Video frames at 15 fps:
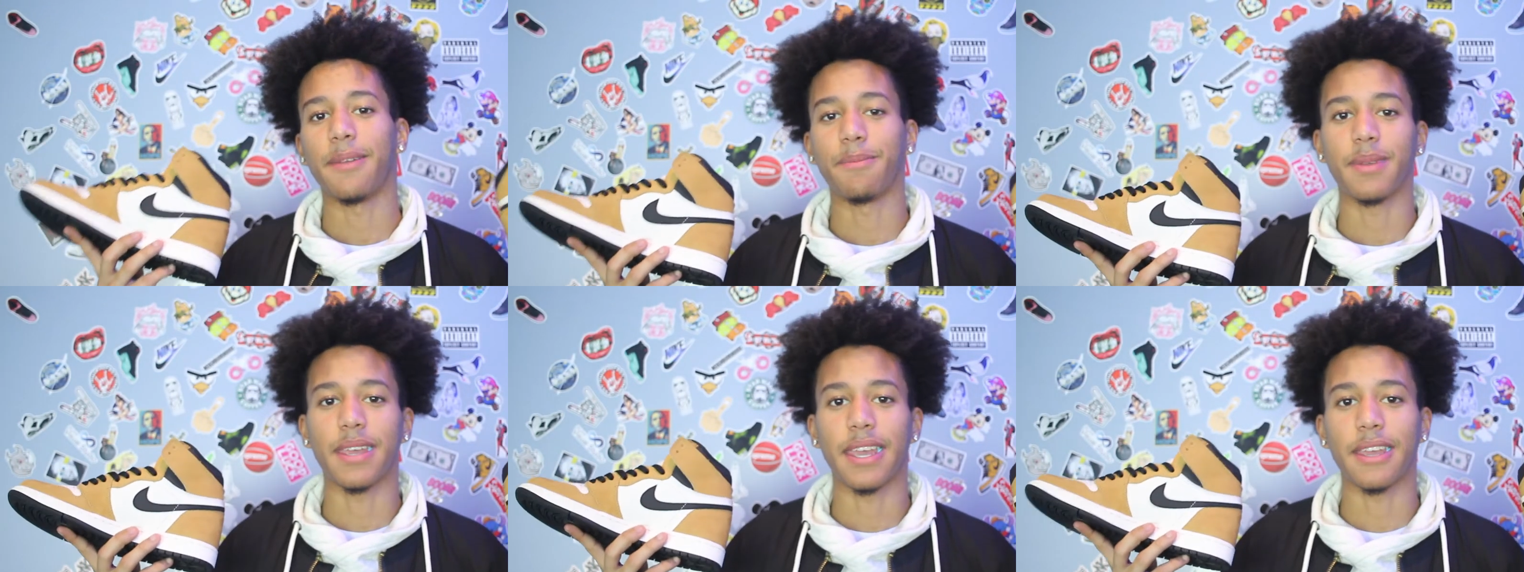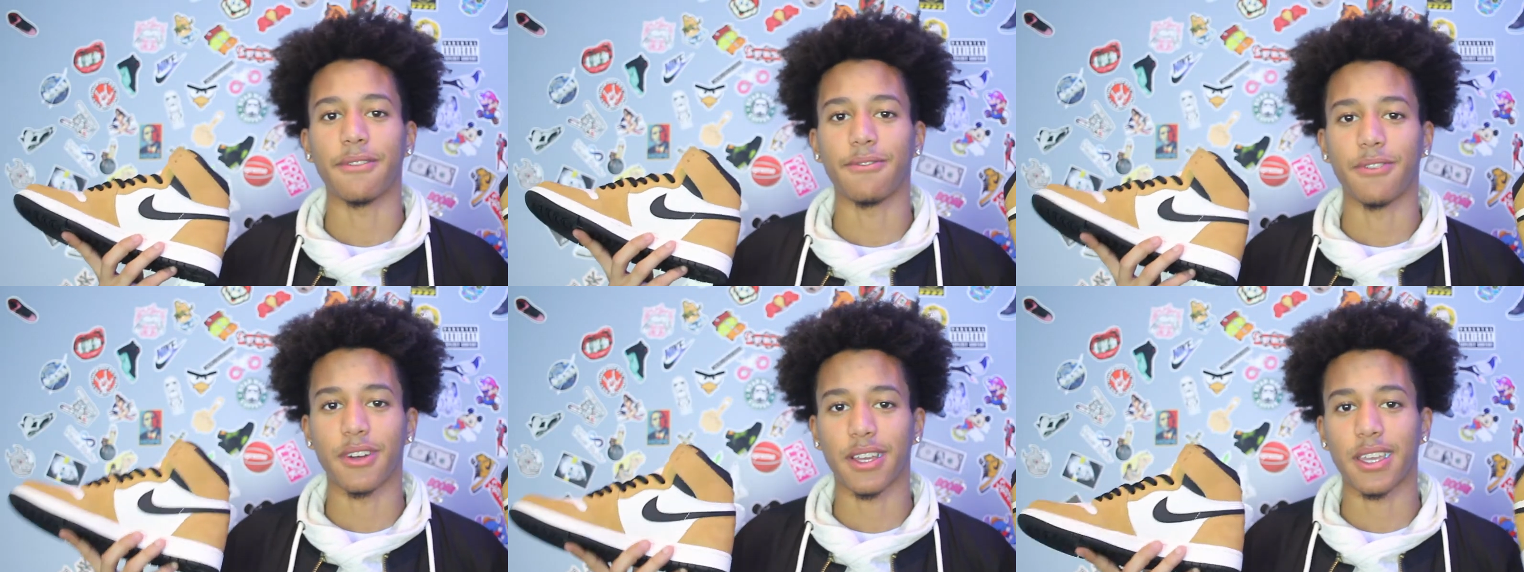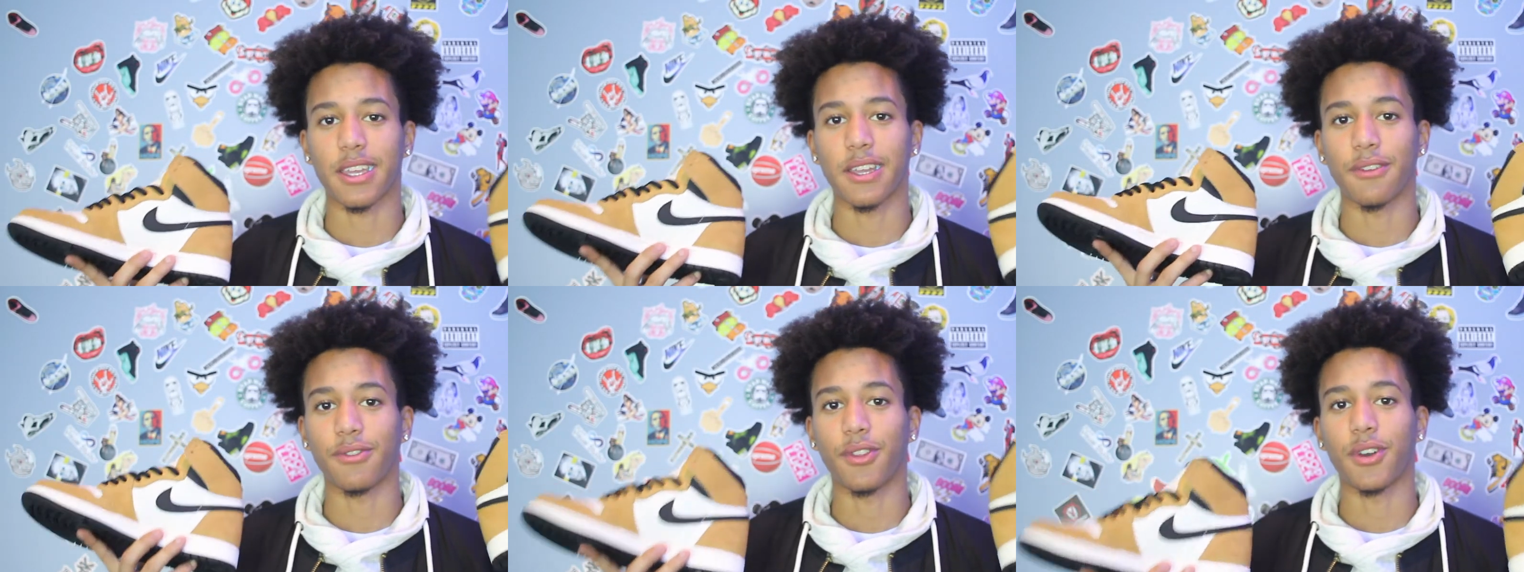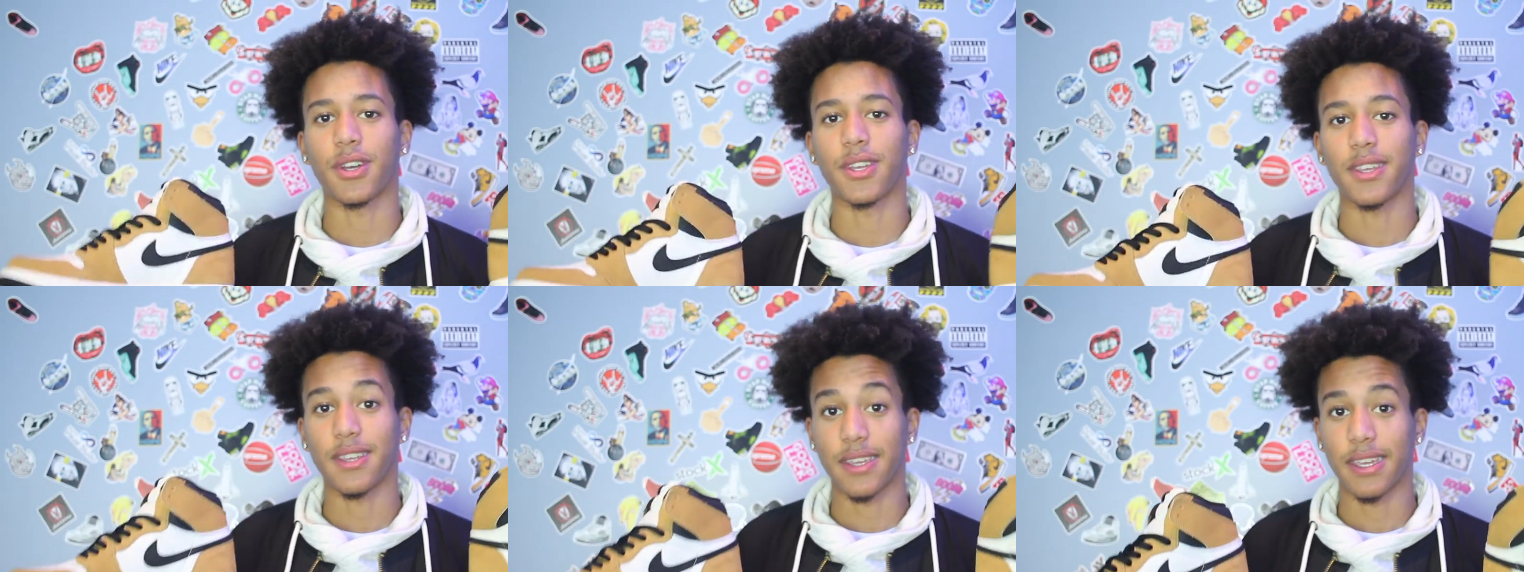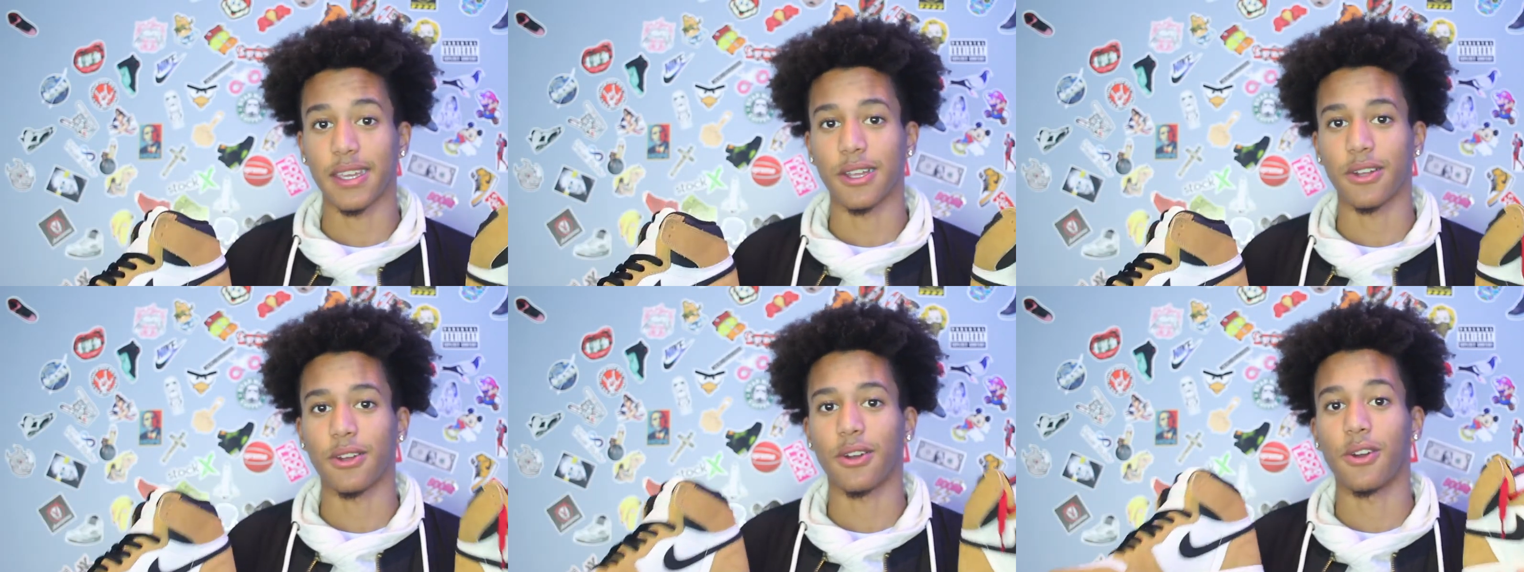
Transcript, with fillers: N B A Rookie of the Year